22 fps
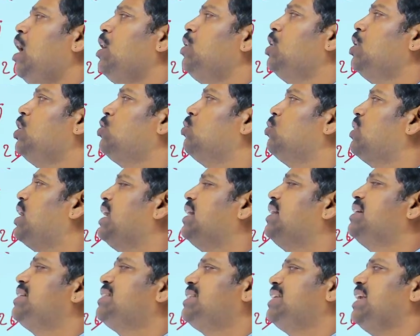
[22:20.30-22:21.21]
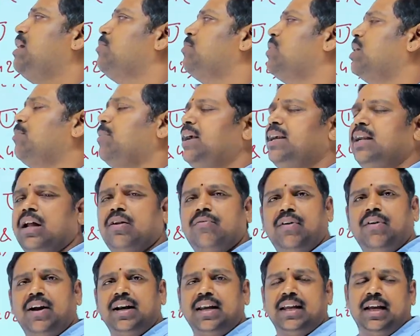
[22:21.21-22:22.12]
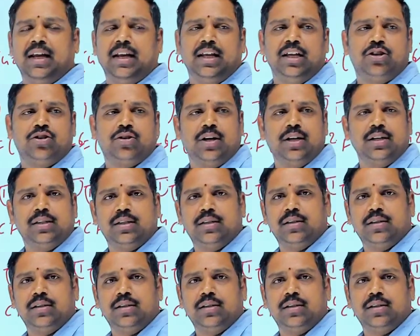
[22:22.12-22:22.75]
to get the same remainder 1 in each case.